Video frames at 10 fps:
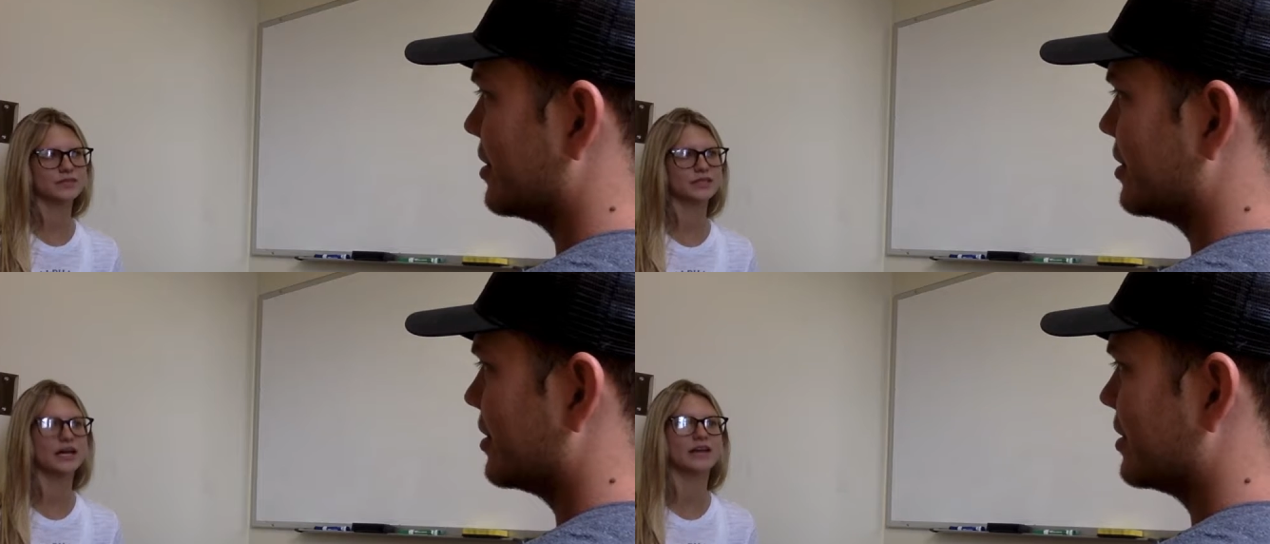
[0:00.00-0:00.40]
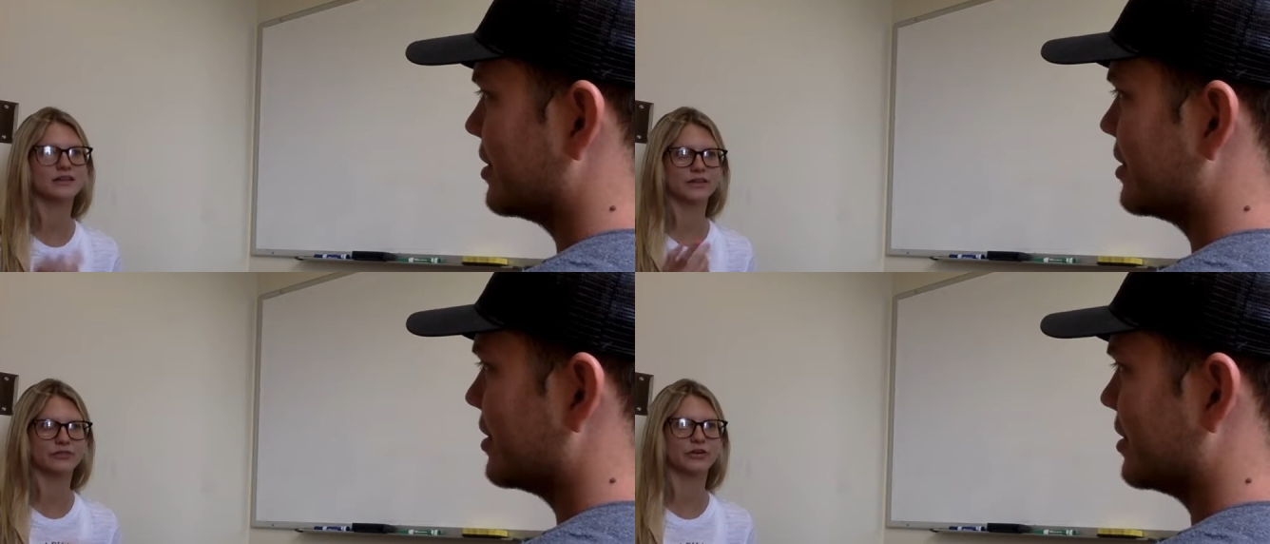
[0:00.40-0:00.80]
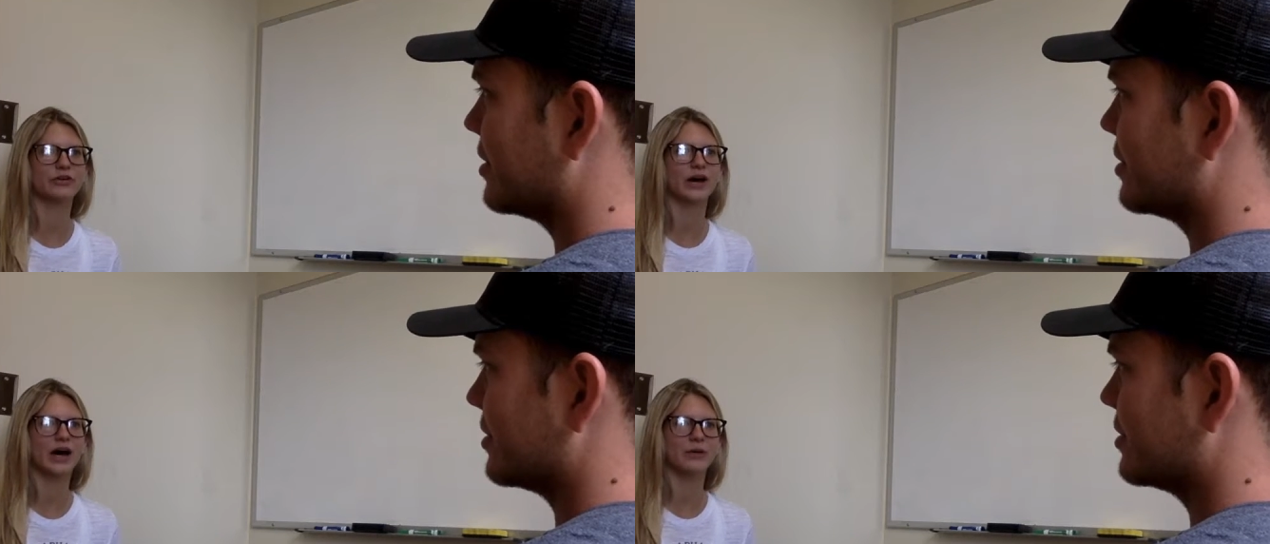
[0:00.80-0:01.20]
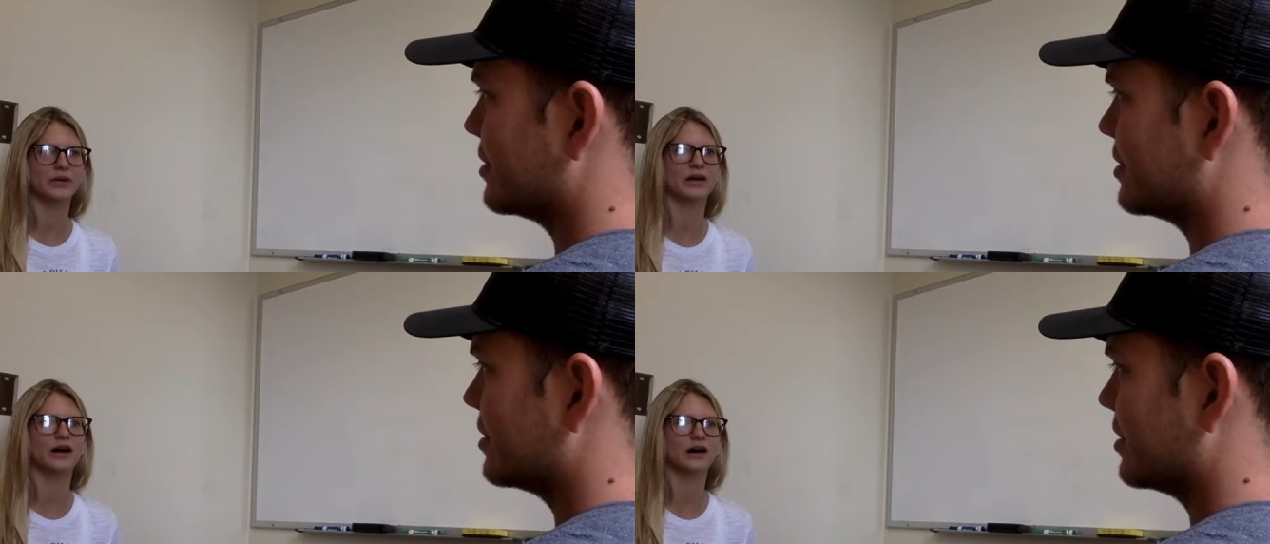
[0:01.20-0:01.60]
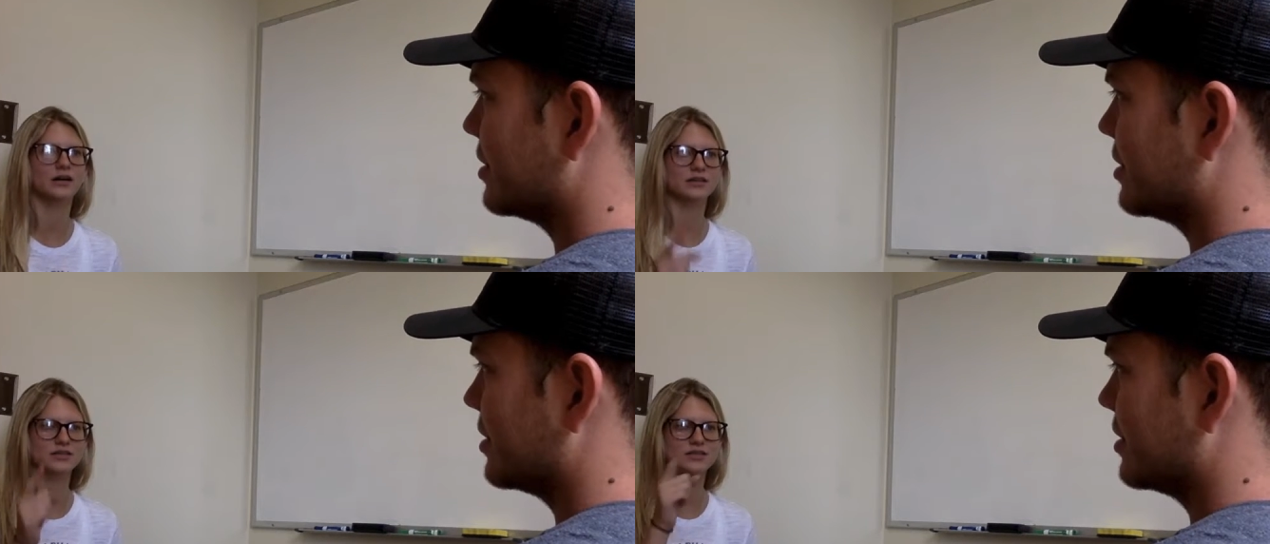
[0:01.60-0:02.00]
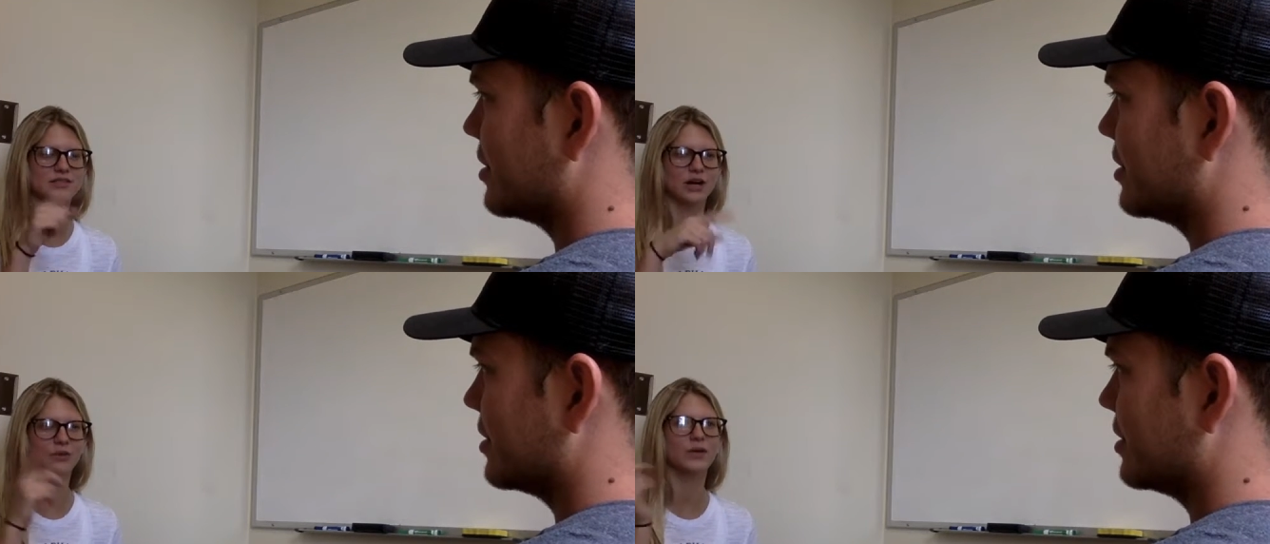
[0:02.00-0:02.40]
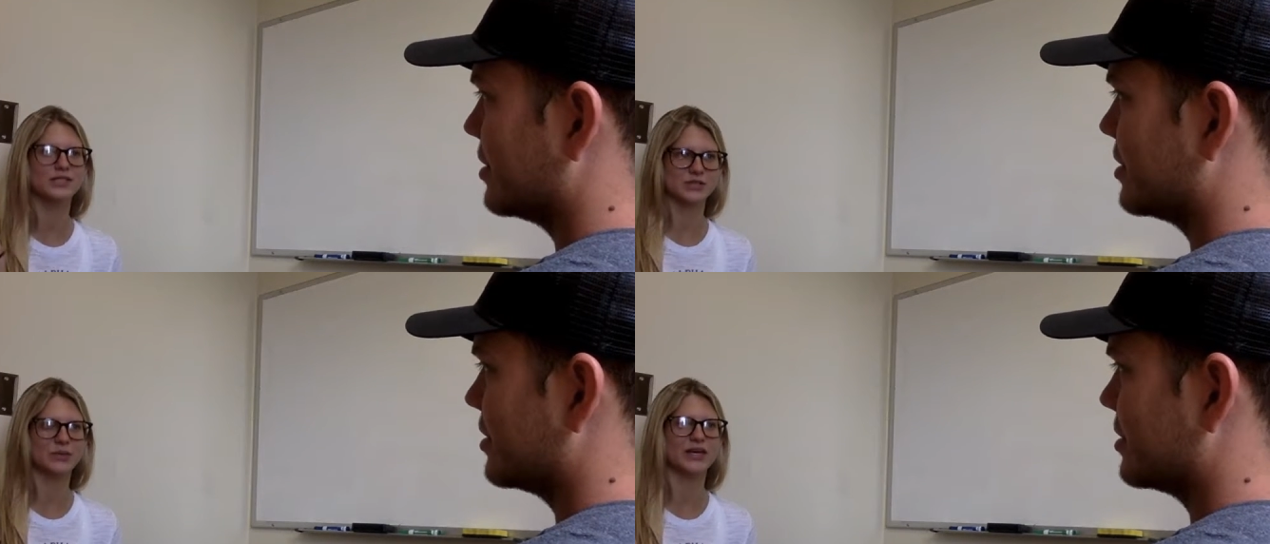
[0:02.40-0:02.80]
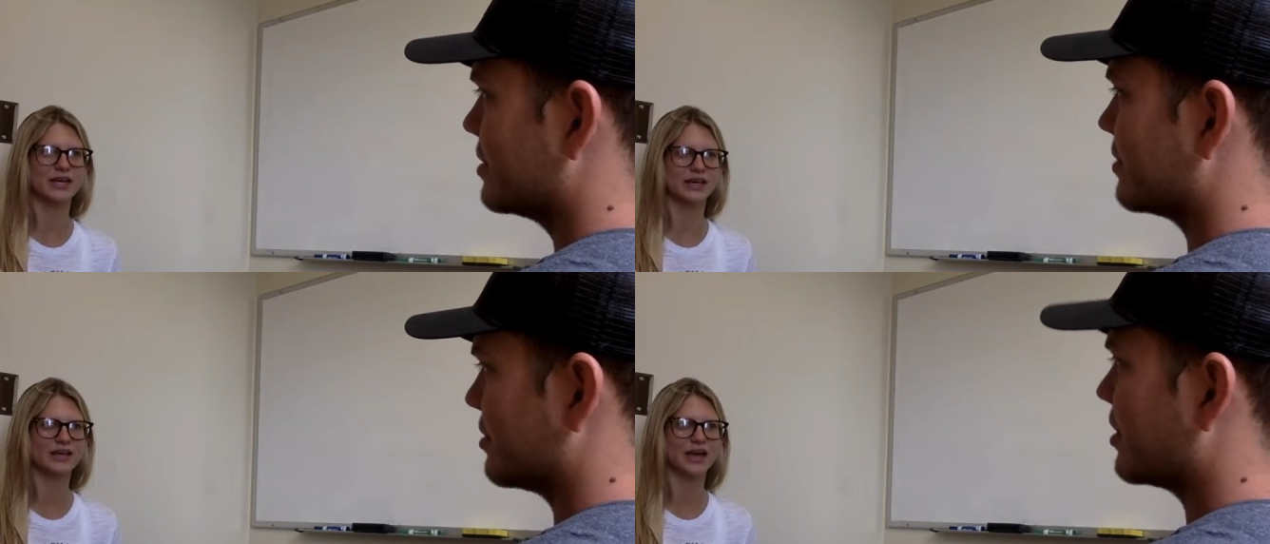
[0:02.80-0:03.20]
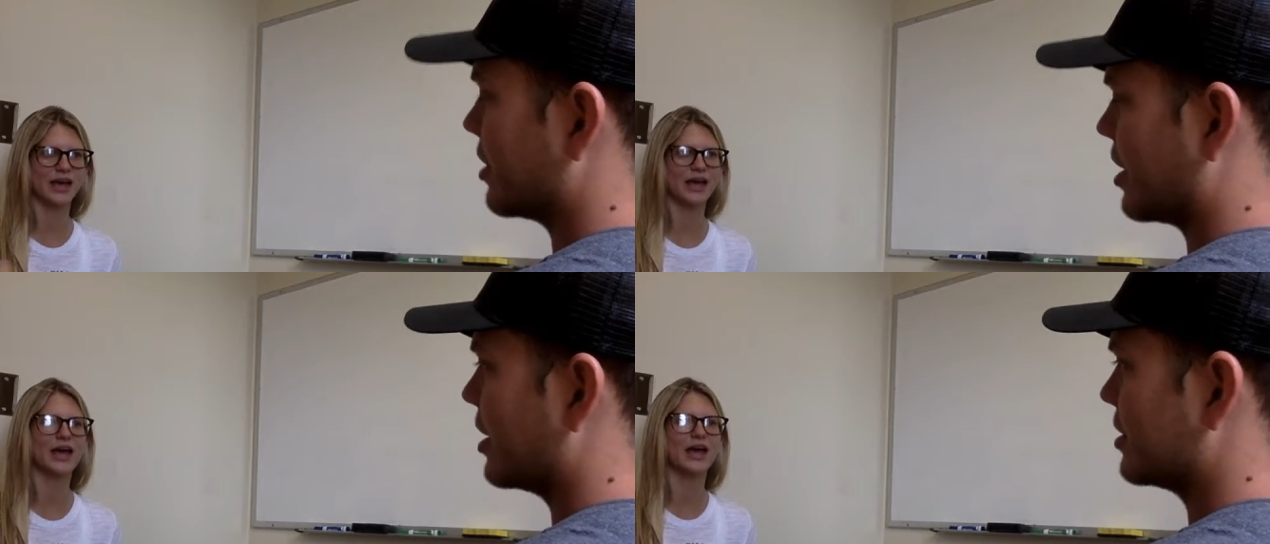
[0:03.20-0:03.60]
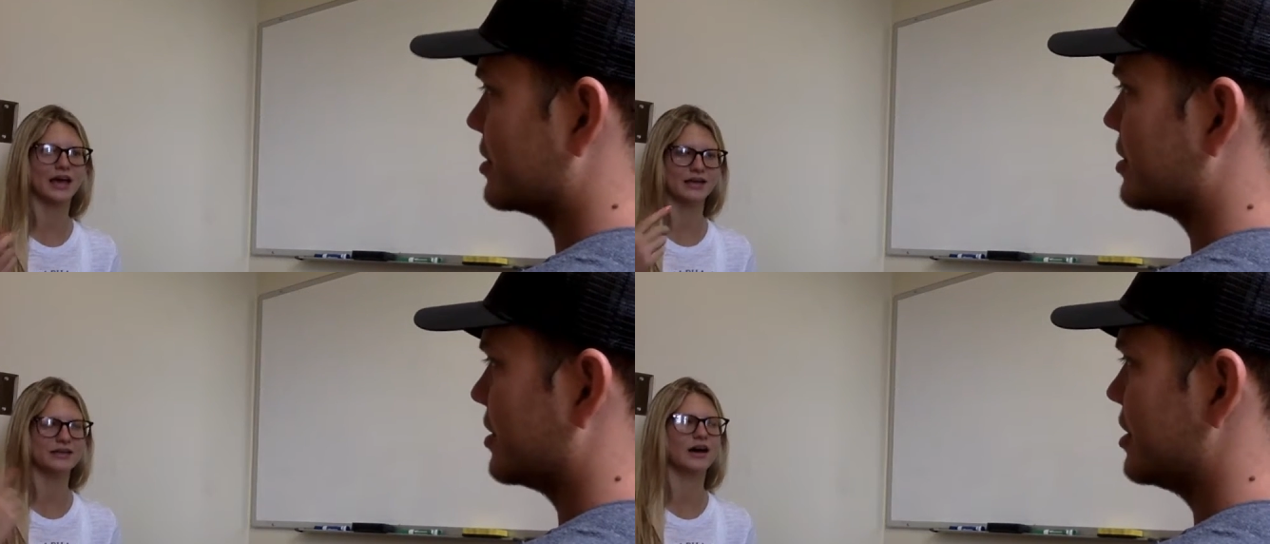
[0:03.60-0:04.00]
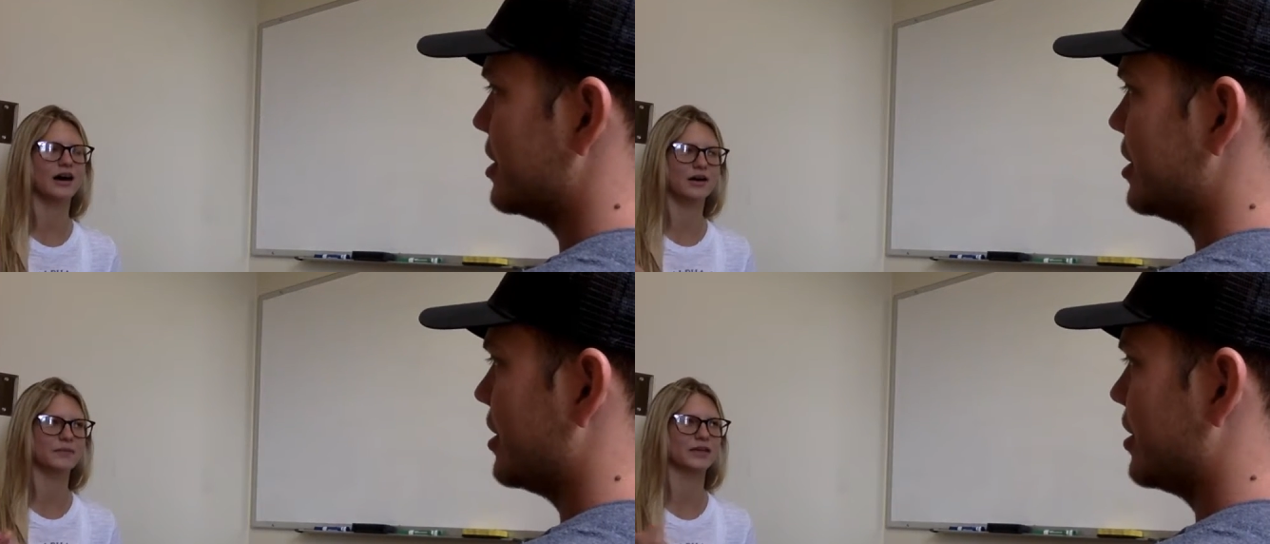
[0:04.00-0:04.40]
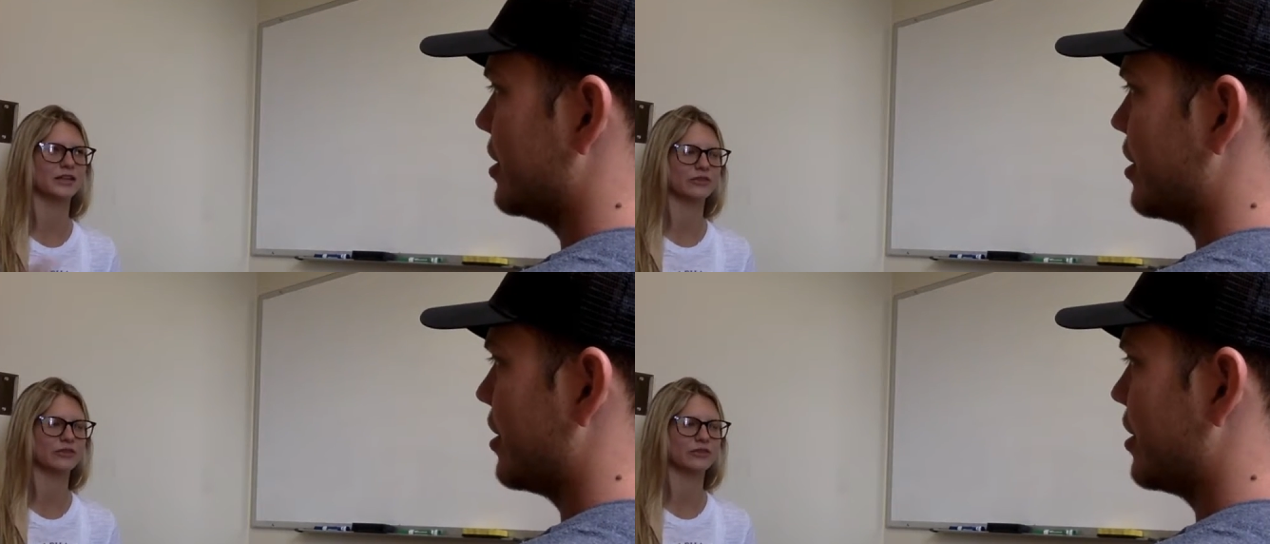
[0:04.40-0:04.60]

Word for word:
Speaker 1: Yeah, the fruit I would uh, go once a week and um, get